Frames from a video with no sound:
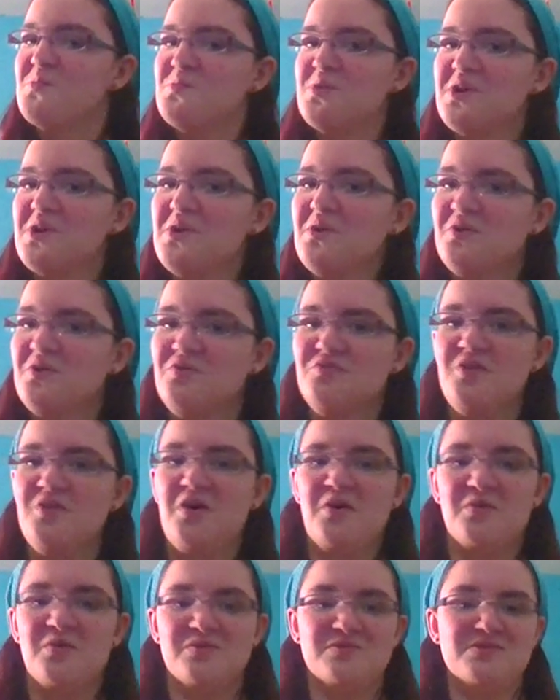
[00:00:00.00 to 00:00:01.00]
Pretty old
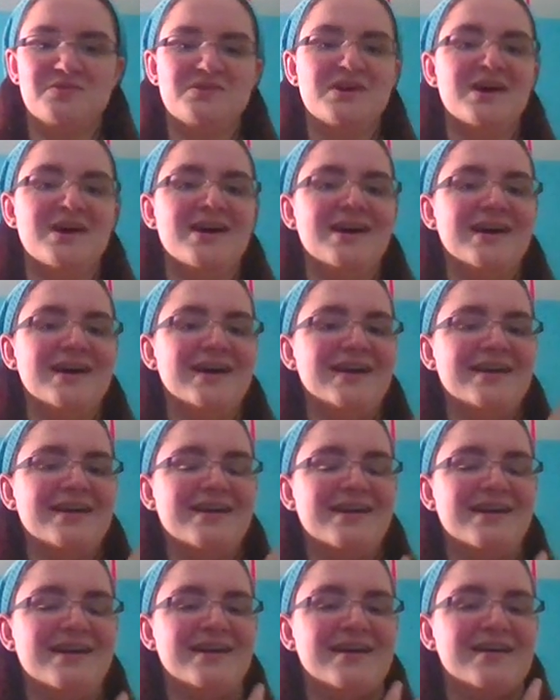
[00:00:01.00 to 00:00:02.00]
phones.
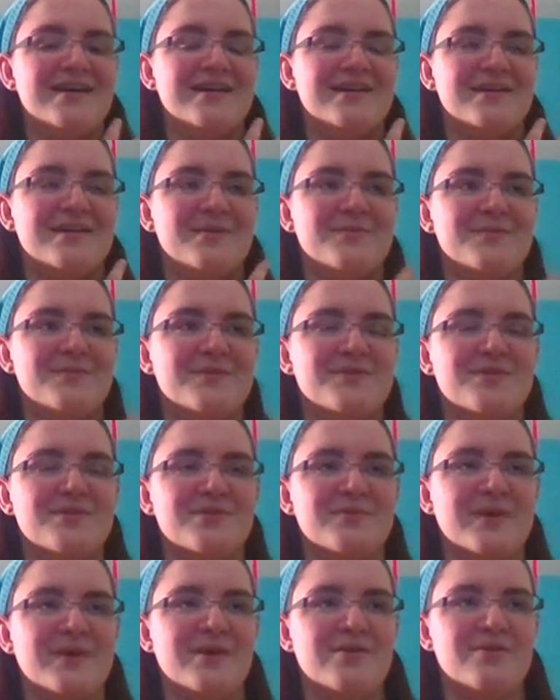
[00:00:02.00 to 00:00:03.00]
Yeah, um, and so the
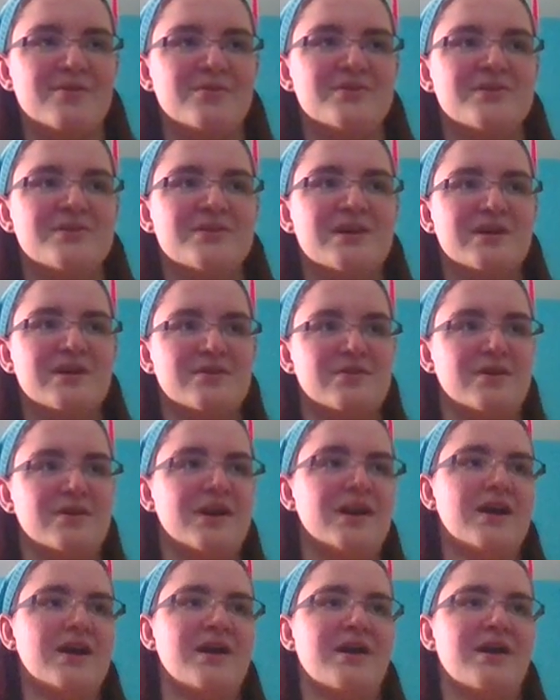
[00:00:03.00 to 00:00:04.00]
battery wasn't that
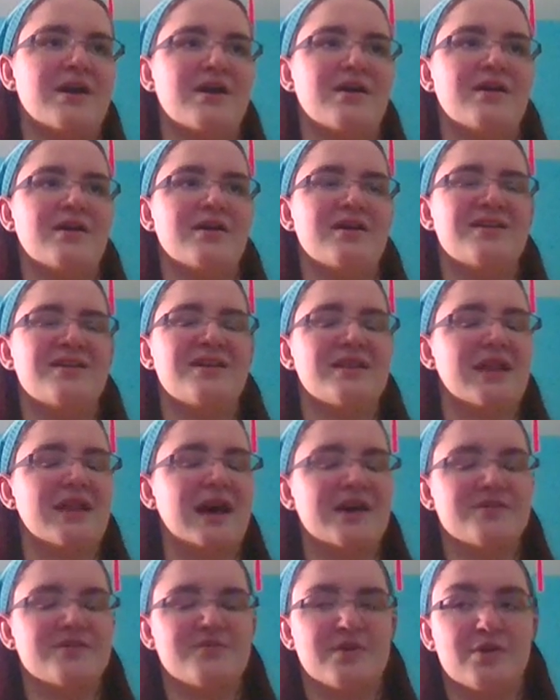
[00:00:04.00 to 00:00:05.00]
great, and it didn't
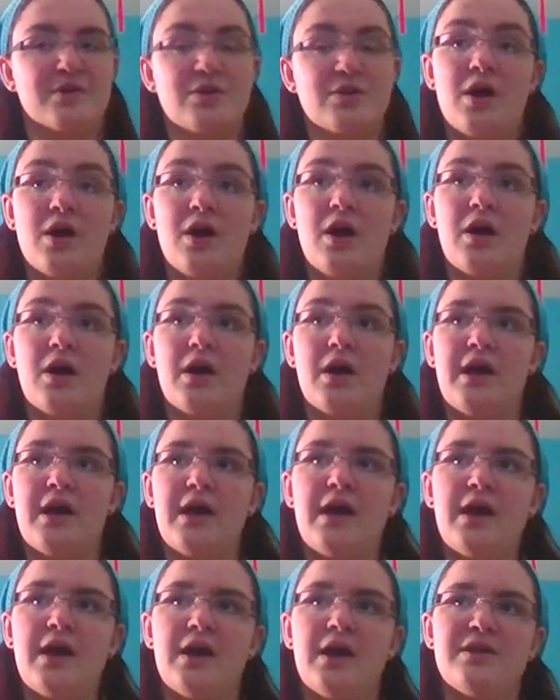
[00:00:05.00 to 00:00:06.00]
last very long,
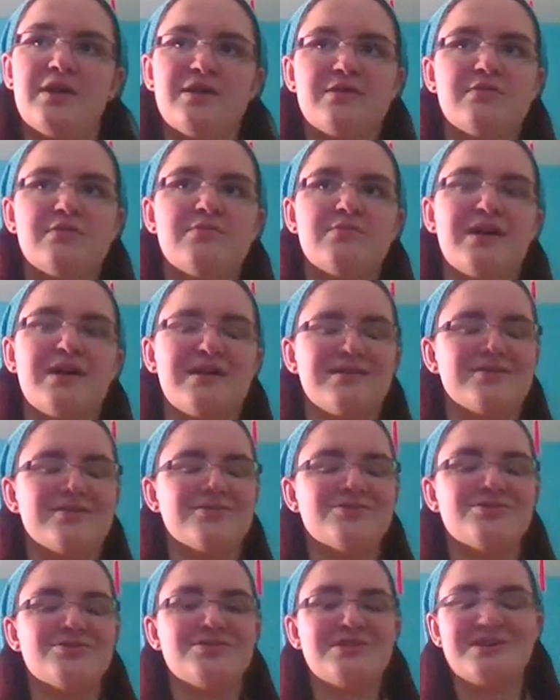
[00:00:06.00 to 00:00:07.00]
and it
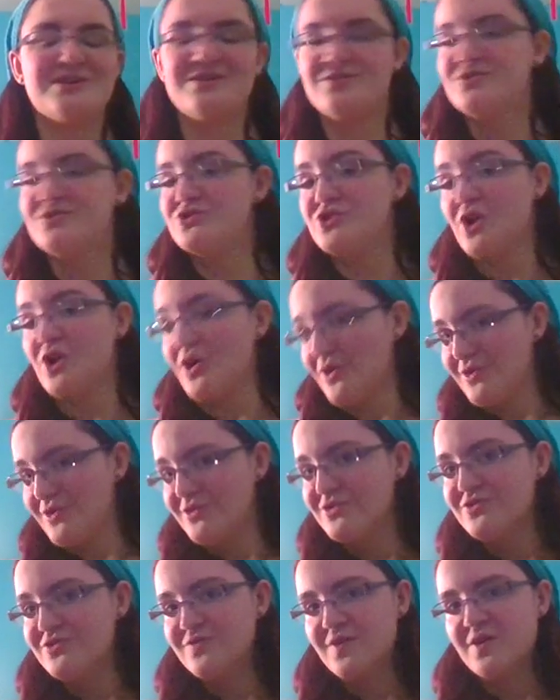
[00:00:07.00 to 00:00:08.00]
didn't
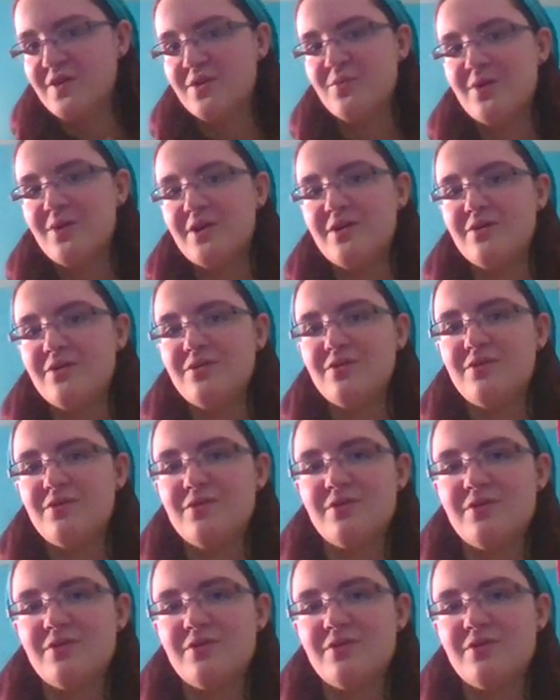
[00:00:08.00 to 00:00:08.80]
charge very well.